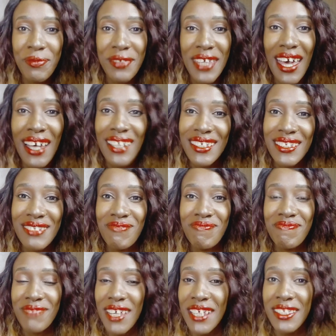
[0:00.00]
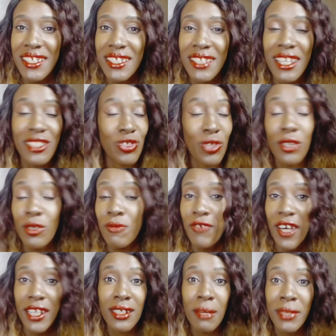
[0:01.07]
Yeah, that's it. That's random
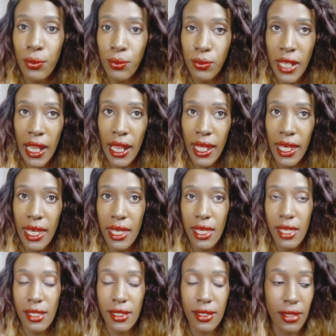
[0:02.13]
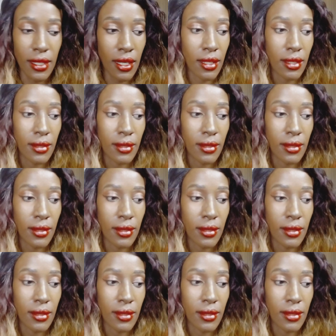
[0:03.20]
fact number. Please,